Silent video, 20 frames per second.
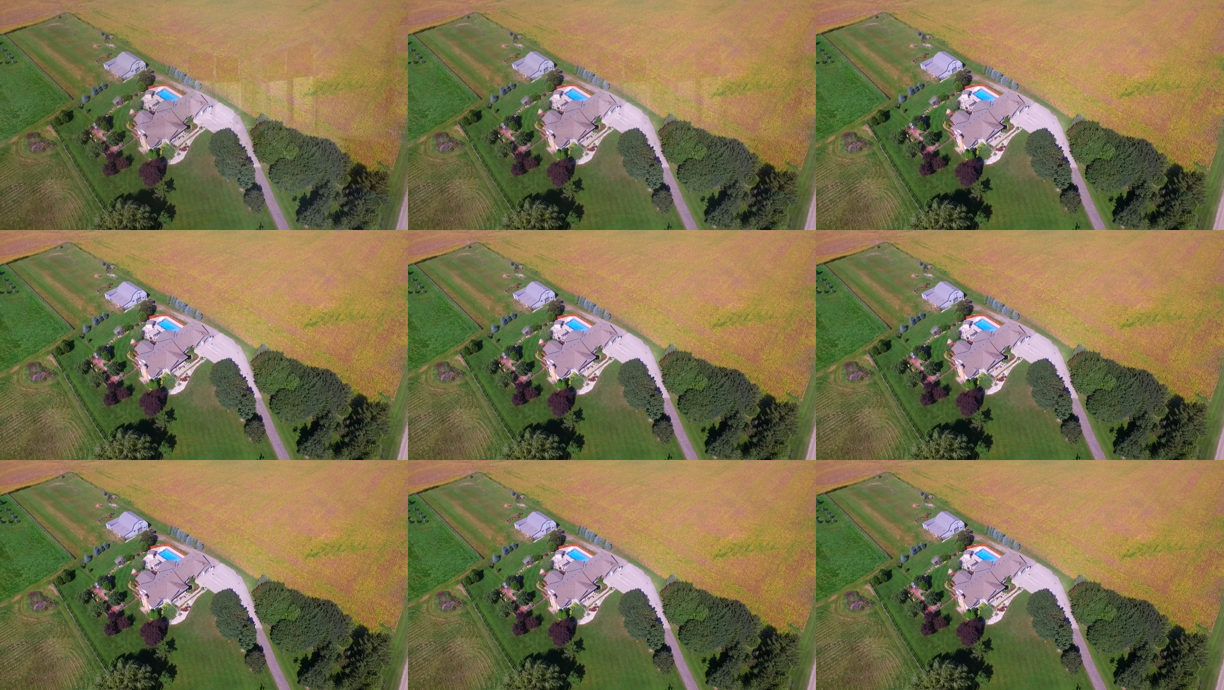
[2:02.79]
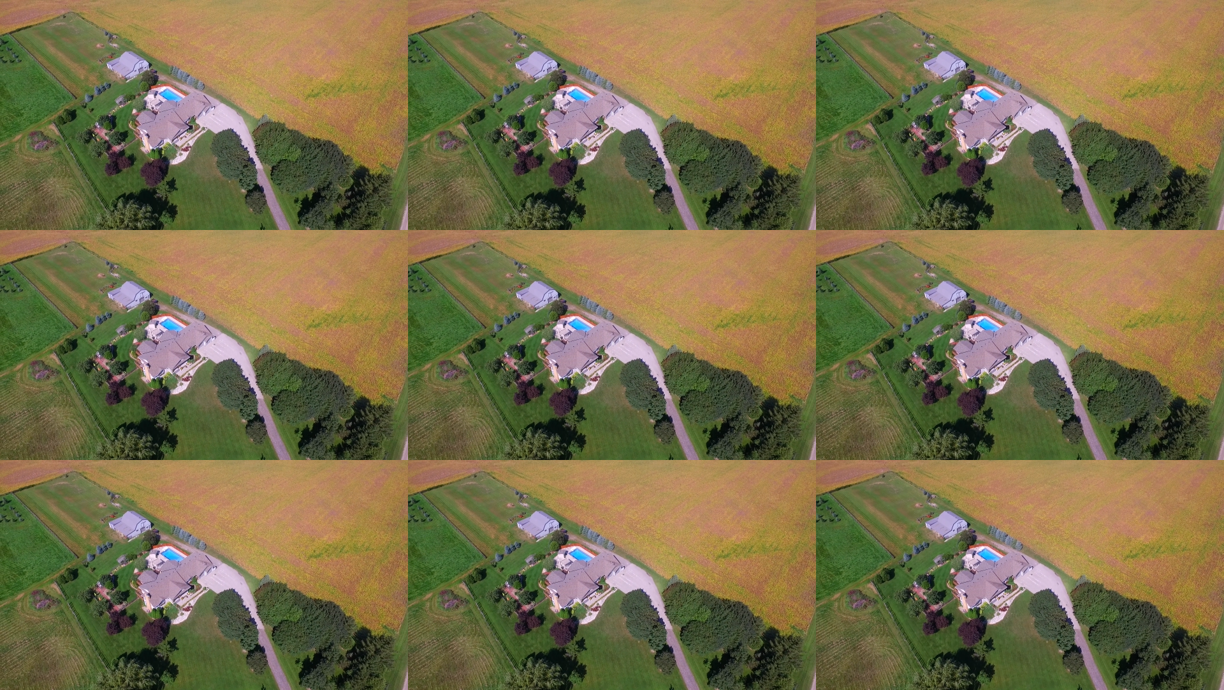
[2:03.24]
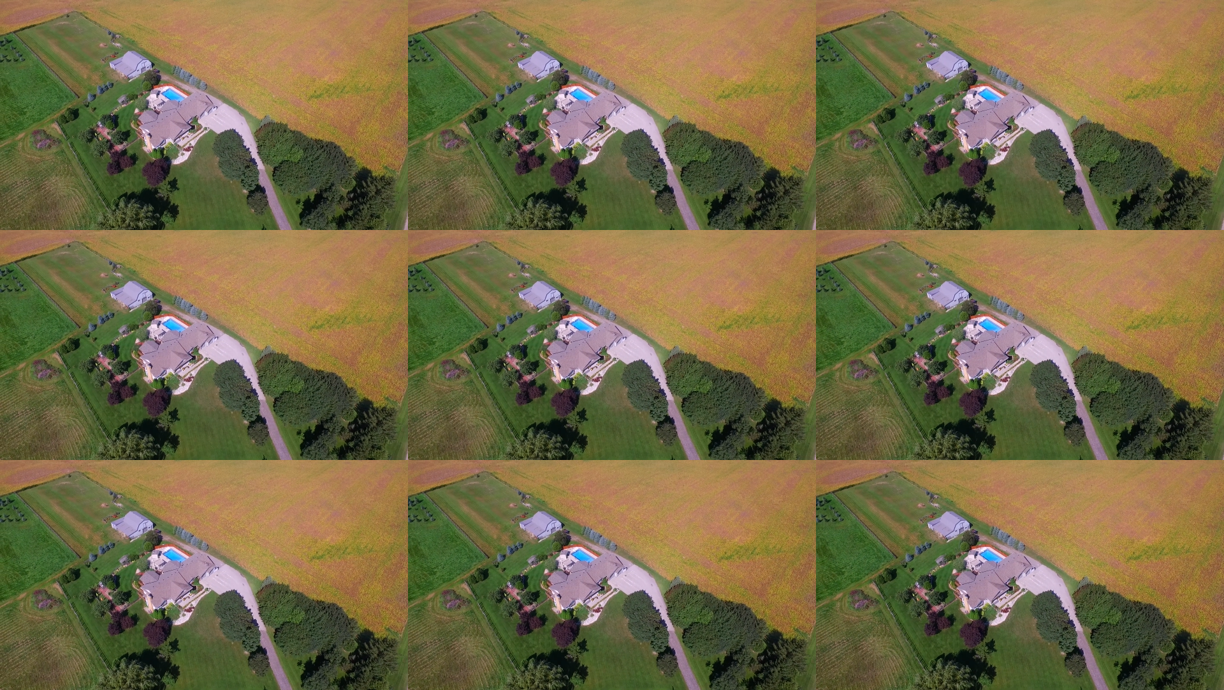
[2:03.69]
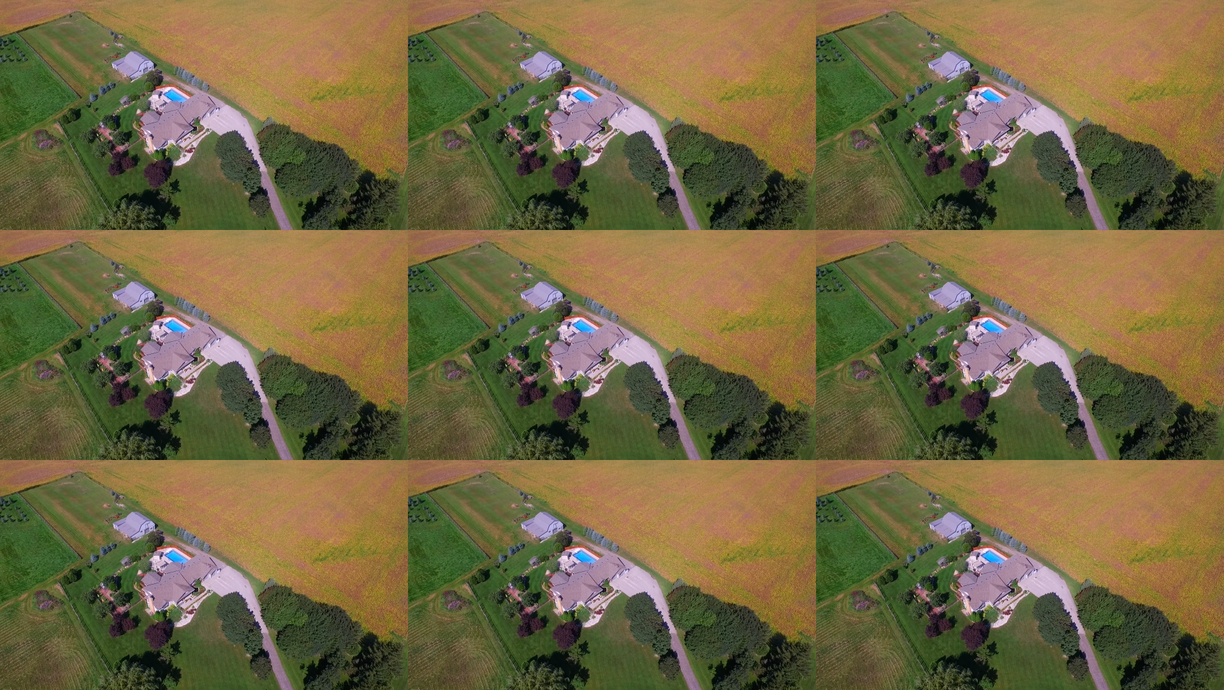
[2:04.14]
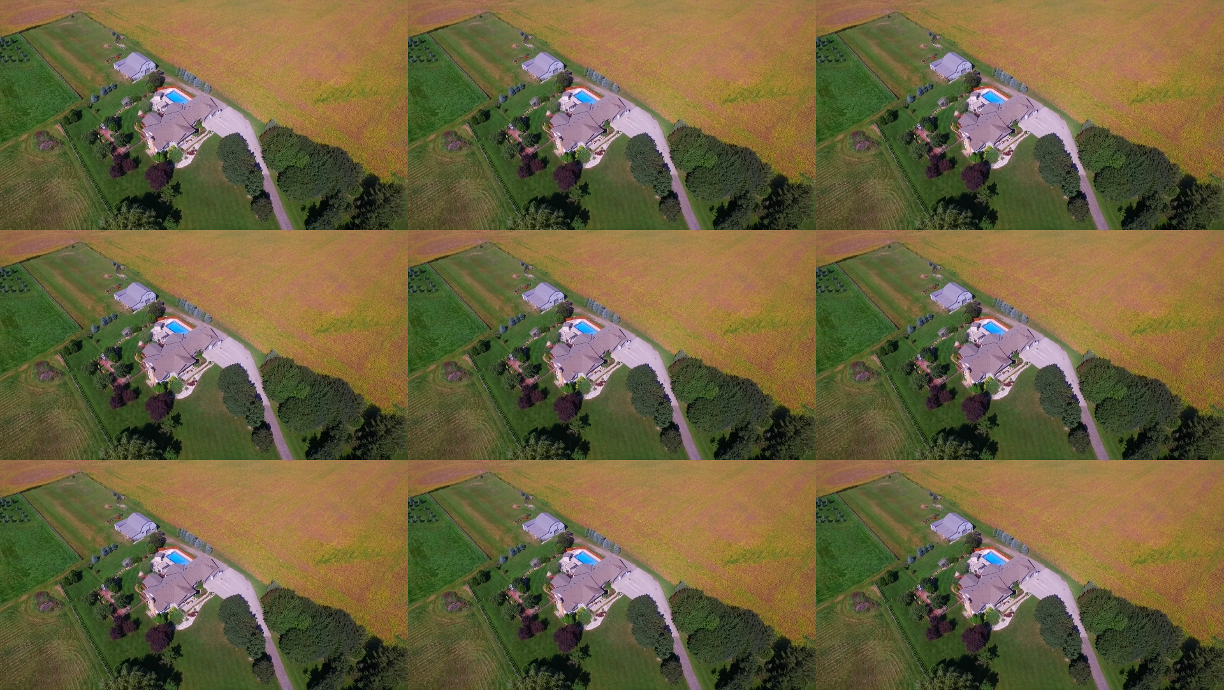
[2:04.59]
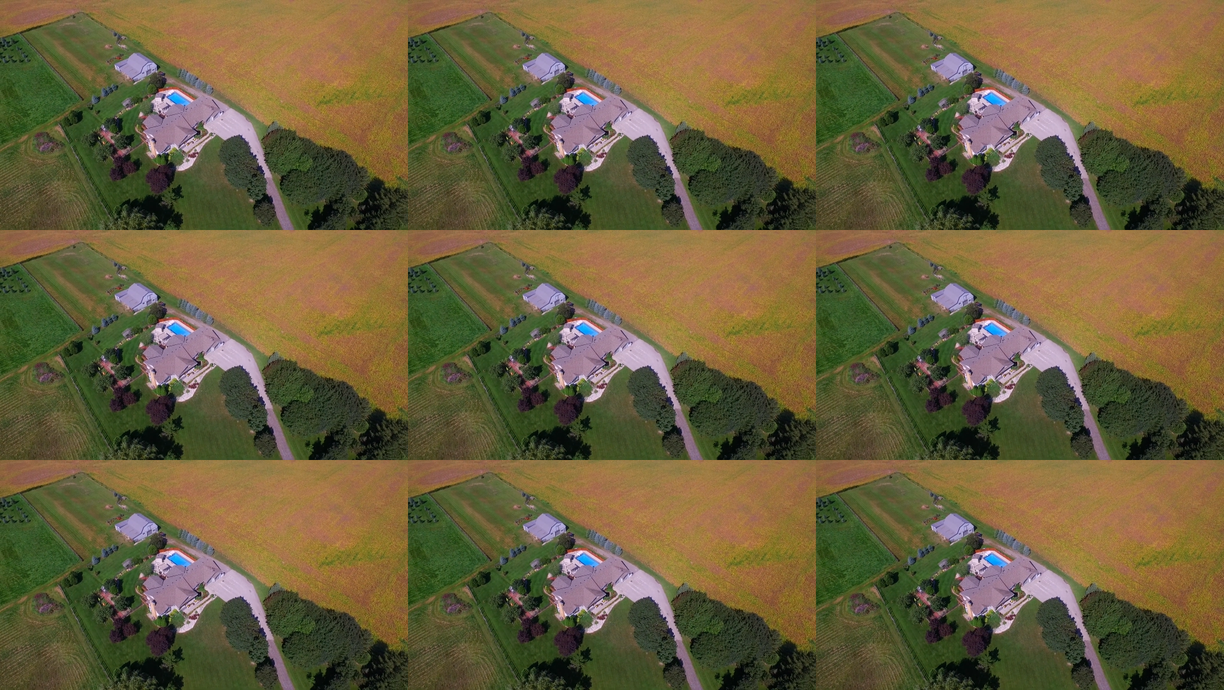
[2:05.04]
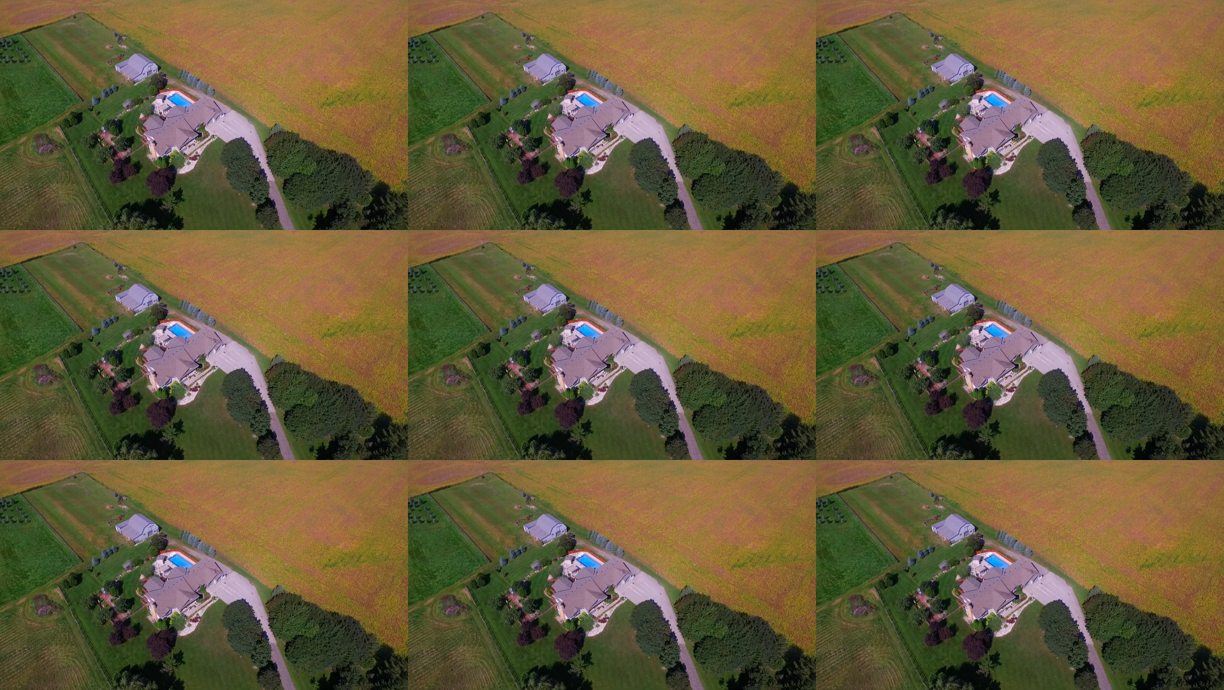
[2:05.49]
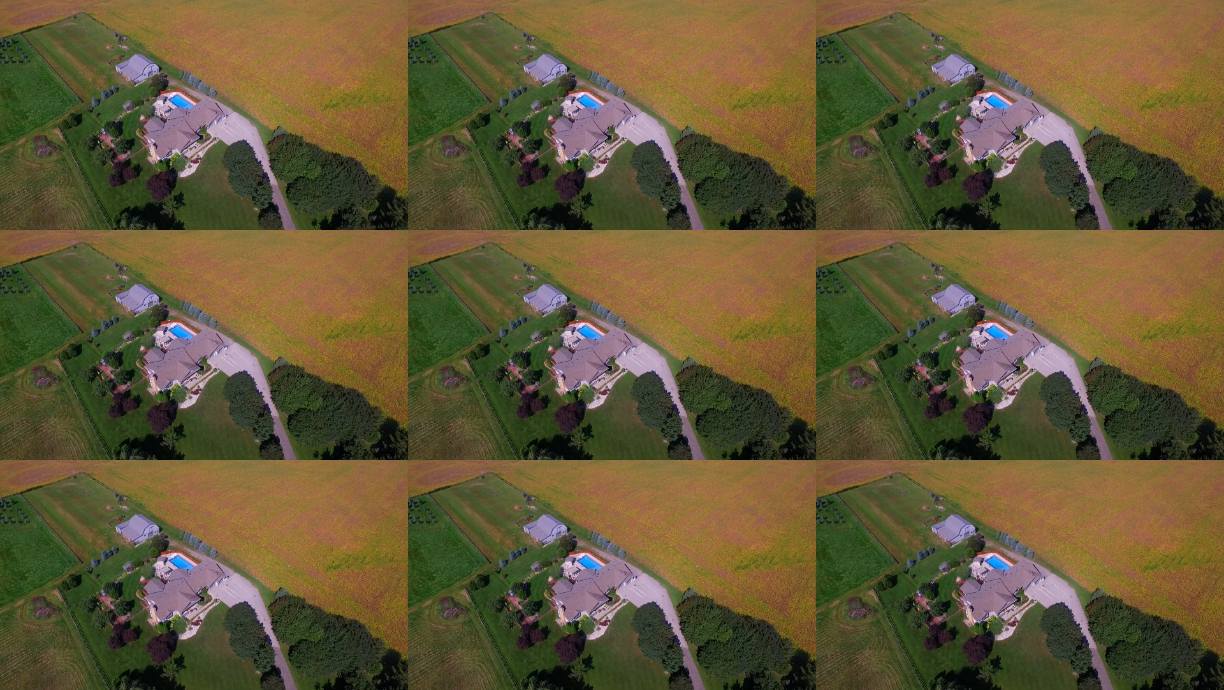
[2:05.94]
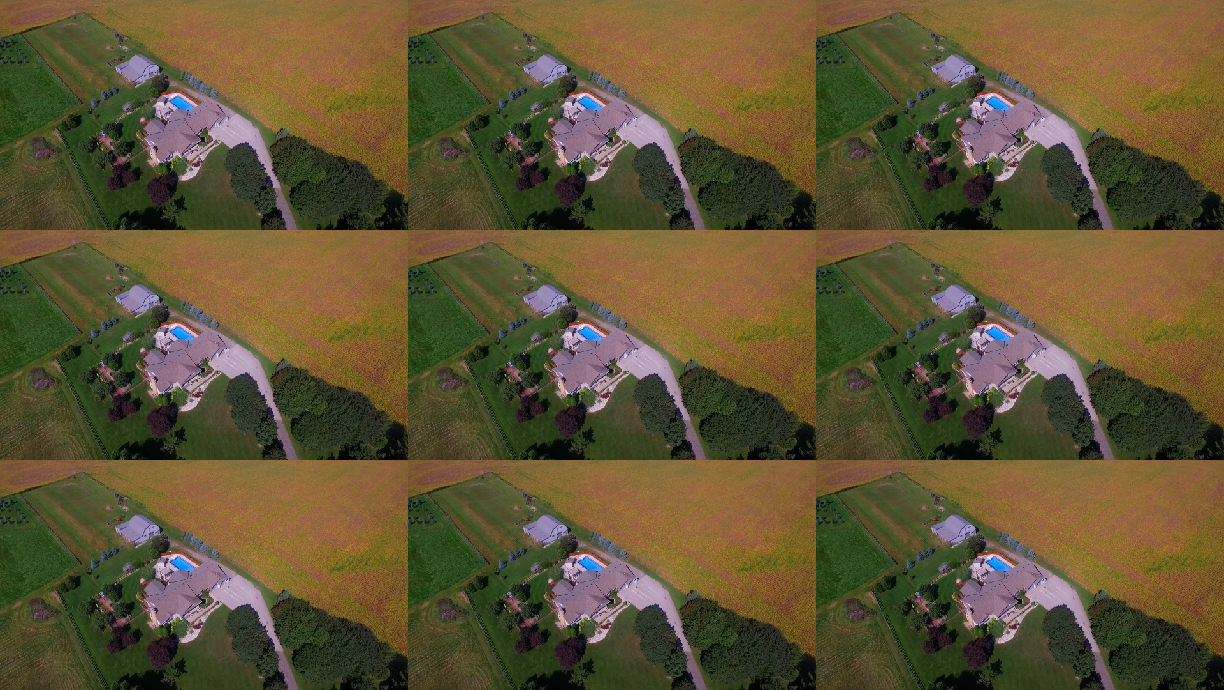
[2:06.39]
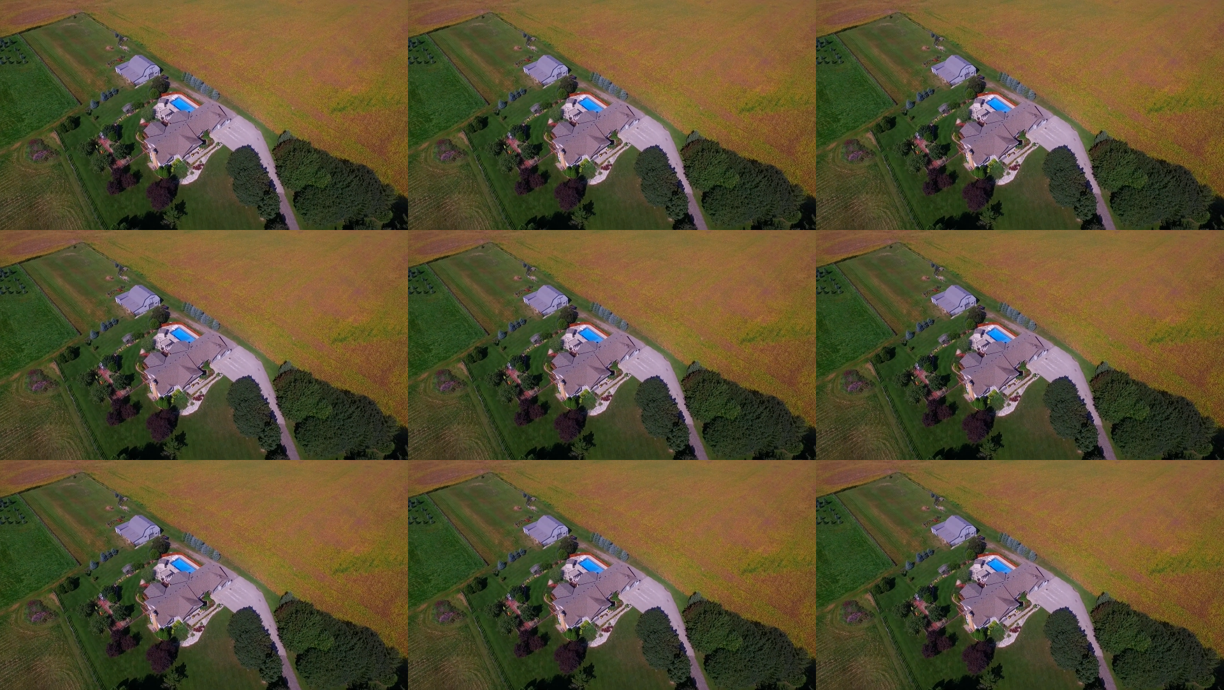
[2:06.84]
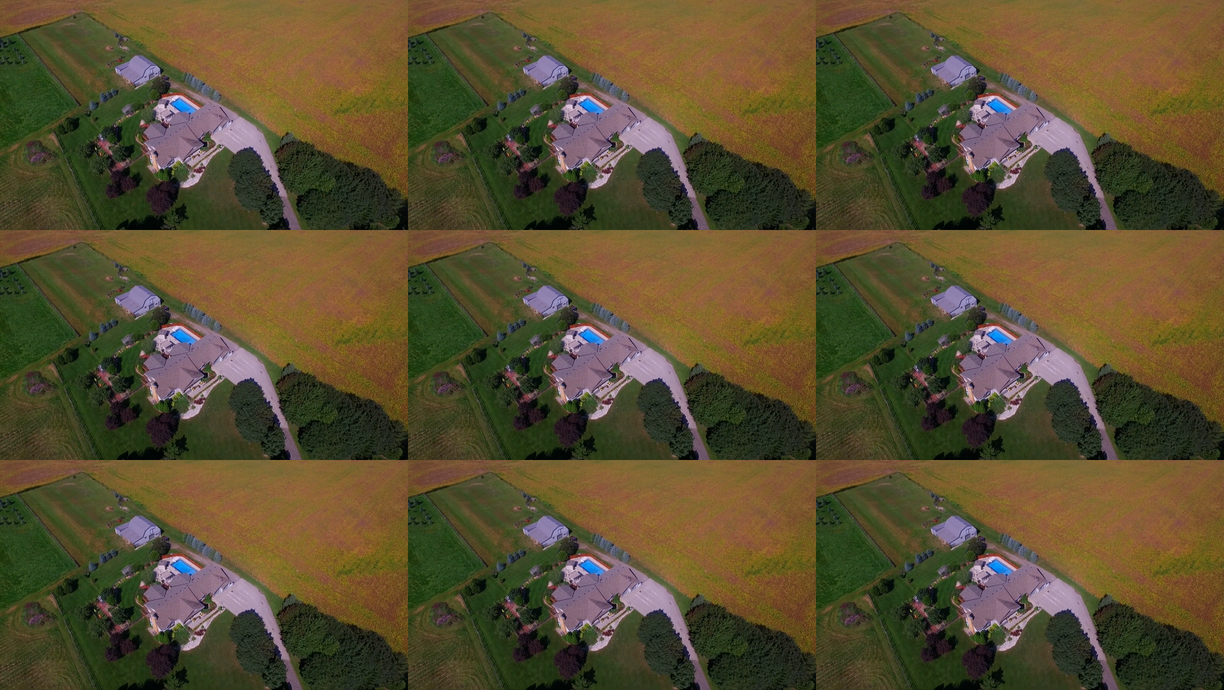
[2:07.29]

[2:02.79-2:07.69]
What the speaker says: No face is visible, so there are no lips to read.